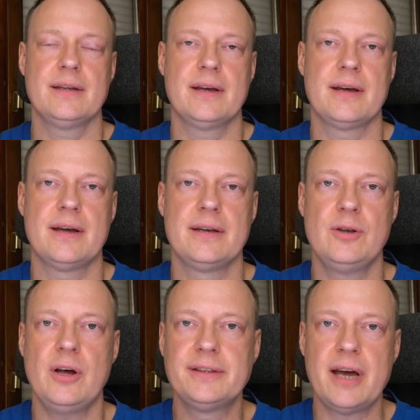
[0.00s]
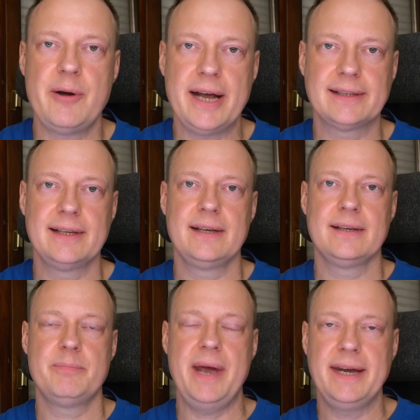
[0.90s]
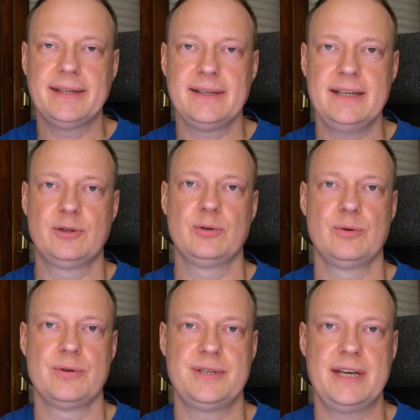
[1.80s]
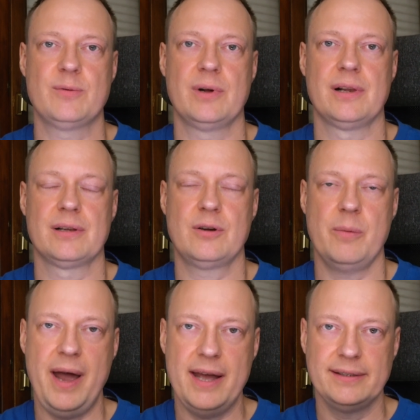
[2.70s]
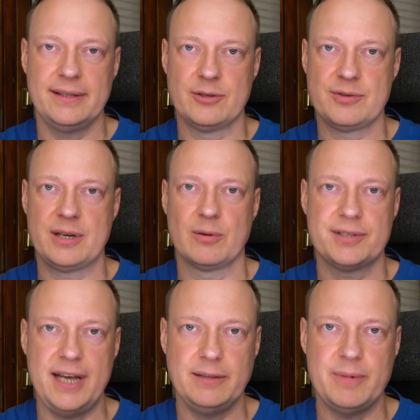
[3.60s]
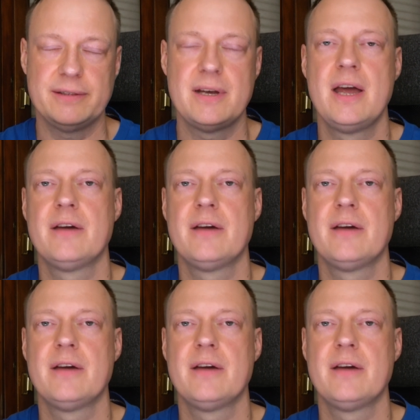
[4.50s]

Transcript: not directly baked into SQL command, into SQL statement.